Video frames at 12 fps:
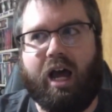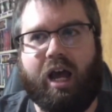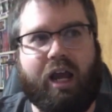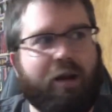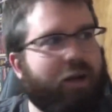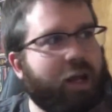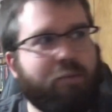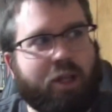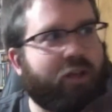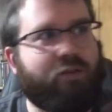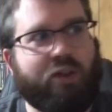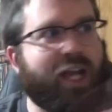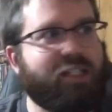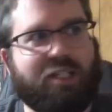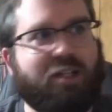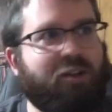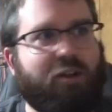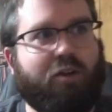it kept like
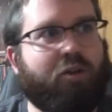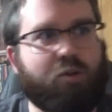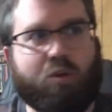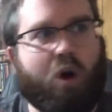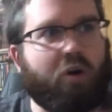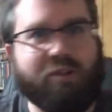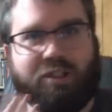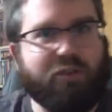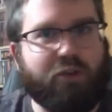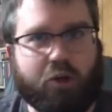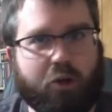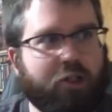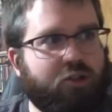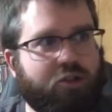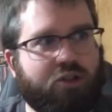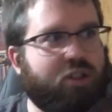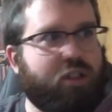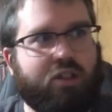flashing, you know, through all these different
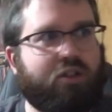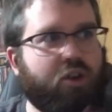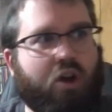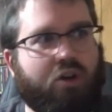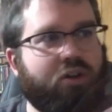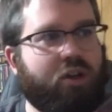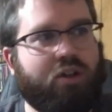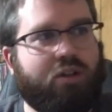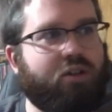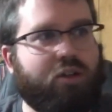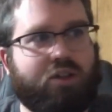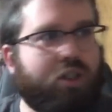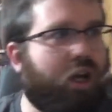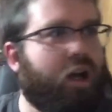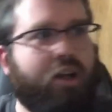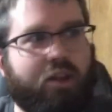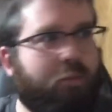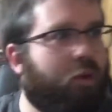creatures, and you saw the sun
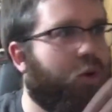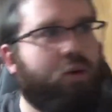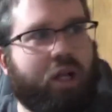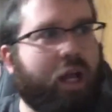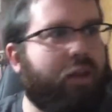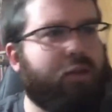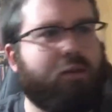and the moon. I think